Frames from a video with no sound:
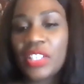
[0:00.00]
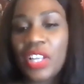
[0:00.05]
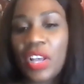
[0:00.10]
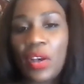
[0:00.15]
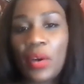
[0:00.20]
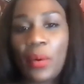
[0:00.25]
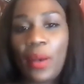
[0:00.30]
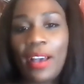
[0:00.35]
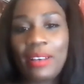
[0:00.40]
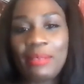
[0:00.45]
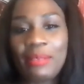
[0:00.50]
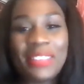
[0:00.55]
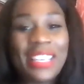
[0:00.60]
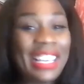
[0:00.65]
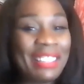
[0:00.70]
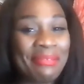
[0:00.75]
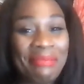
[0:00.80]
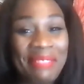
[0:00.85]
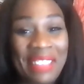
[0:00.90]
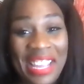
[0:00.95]
So
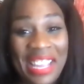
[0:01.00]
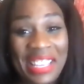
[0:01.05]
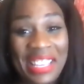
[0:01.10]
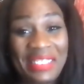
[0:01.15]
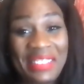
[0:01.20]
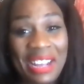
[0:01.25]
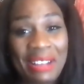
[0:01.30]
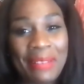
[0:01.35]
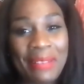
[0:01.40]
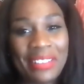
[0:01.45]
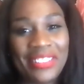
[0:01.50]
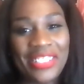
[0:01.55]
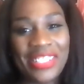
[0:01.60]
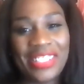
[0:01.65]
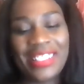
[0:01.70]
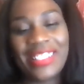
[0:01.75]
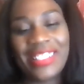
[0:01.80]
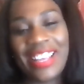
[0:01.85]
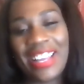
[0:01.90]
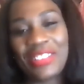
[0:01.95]
thank you. I'm
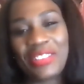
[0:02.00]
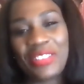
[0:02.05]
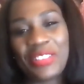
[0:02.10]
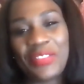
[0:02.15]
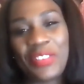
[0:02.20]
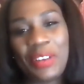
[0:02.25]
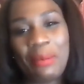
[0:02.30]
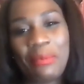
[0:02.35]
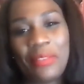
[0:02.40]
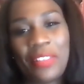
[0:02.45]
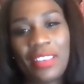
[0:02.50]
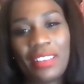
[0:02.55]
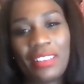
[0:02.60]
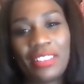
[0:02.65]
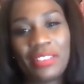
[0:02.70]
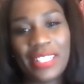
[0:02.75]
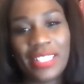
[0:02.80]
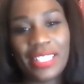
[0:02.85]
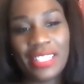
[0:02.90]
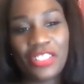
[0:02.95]
Algene Sajery from the
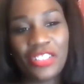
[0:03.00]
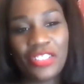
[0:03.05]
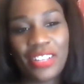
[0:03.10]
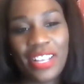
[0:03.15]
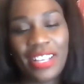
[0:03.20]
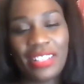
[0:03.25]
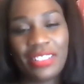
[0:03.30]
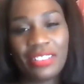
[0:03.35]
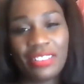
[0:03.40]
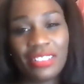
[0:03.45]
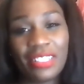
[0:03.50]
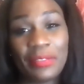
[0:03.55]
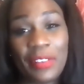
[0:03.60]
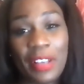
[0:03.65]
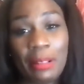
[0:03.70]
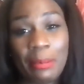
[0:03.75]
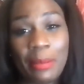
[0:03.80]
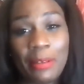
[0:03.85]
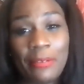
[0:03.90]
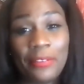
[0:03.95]
U.S. International
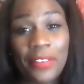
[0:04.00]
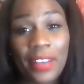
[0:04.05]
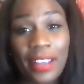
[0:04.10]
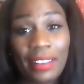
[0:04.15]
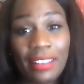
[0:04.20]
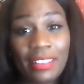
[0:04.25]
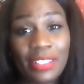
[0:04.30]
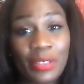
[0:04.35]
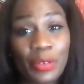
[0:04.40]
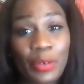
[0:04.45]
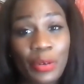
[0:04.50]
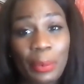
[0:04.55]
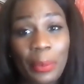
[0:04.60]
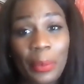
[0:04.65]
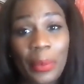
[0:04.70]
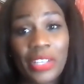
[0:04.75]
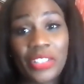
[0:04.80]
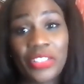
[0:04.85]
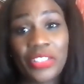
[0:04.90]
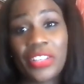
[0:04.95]
Development Finance
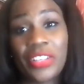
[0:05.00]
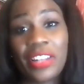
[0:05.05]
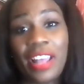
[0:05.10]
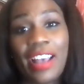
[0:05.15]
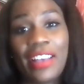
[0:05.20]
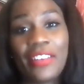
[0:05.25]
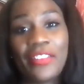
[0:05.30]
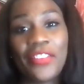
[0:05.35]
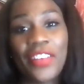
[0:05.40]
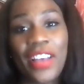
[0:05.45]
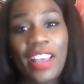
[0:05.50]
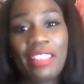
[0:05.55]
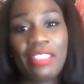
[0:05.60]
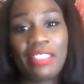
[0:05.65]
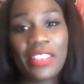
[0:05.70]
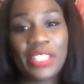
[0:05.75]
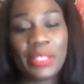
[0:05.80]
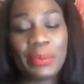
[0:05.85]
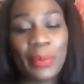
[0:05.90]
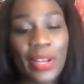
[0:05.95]
Corporation. I
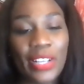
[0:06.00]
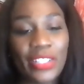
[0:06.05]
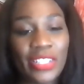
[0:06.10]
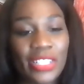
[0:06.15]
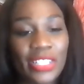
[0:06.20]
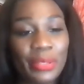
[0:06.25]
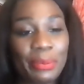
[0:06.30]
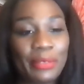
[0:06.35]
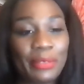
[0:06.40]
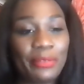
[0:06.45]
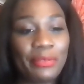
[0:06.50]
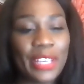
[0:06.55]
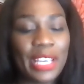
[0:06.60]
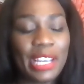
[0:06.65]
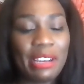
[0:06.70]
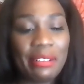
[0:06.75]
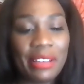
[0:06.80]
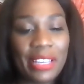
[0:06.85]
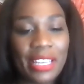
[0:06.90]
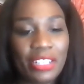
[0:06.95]
find this project to be
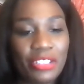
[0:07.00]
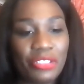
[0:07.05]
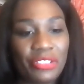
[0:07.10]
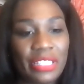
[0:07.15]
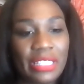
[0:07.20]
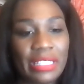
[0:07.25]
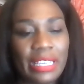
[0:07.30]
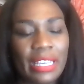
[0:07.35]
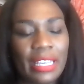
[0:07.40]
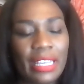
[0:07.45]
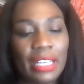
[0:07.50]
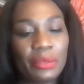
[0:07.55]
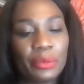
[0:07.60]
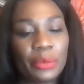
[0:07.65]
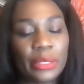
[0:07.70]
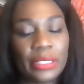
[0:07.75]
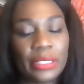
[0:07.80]
very interesting, and I